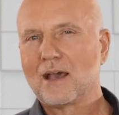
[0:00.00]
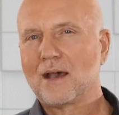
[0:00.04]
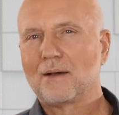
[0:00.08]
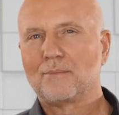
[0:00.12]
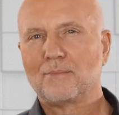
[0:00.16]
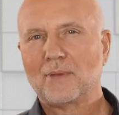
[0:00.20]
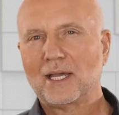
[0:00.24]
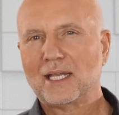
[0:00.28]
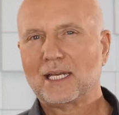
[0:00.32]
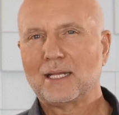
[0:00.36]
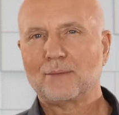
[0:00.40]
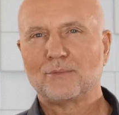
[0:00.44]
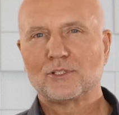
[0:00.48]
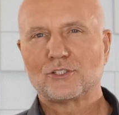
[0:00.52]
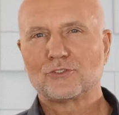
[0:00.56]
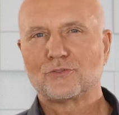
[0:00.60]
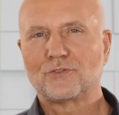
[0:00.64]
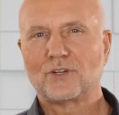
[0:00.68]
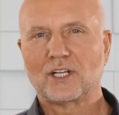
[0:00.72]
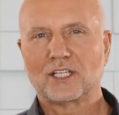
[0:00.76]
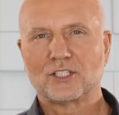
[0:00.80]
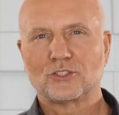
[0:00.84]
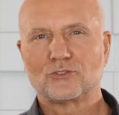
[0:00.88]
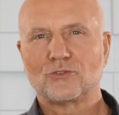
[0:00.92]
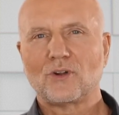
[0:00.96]
My name is
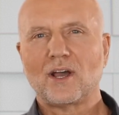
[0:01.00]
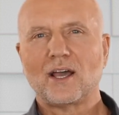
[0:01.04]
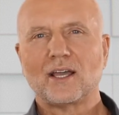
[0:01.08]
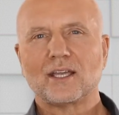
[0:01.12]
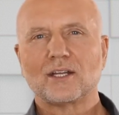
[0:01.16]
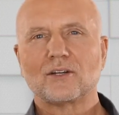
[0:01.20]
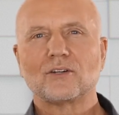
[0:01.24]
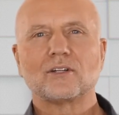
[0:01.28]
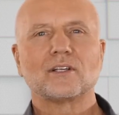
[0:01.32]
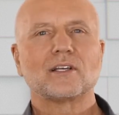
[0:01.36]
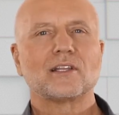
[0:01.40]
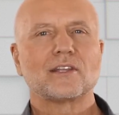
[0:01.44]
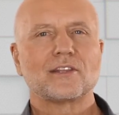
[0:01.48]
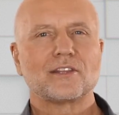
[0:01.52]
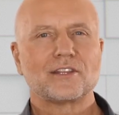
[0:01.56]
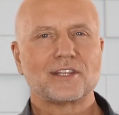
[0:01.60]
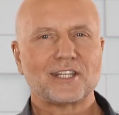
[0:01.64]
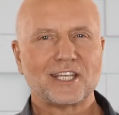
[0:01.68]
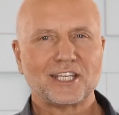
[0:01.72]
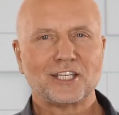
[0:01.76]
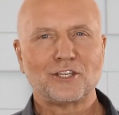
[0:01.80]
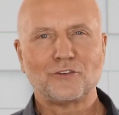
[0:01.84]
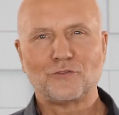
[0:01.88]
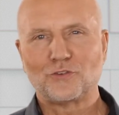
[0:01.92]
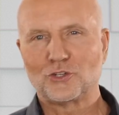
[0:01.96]
Frank Dreyer.
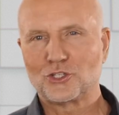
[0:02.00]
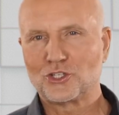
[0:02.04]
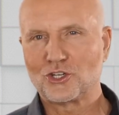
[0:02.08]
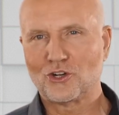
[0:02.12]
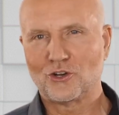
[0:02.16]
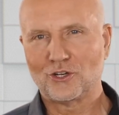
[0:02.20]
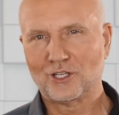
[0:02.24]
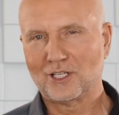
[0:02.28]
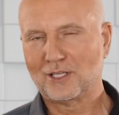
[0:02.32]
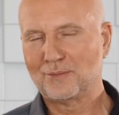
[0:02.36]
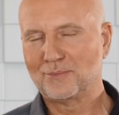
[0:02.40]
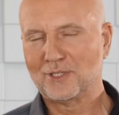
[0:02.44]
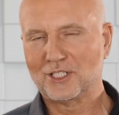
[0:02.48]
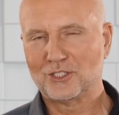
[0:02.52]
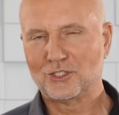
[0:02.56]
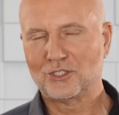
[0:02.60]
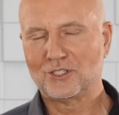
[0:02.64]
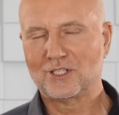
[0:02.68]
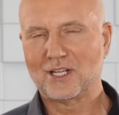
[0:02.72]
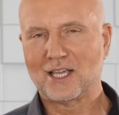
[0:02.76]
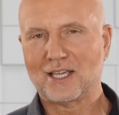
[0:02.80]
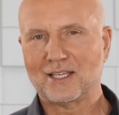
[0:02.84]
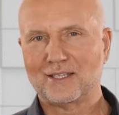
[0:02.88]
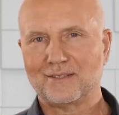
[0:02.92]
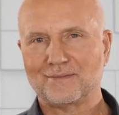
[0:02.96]
Thank you for joining me
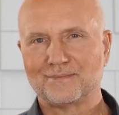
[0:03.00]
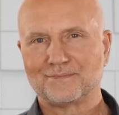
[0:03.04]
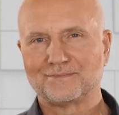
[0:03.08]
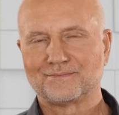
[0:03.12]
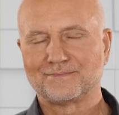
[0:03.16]
today.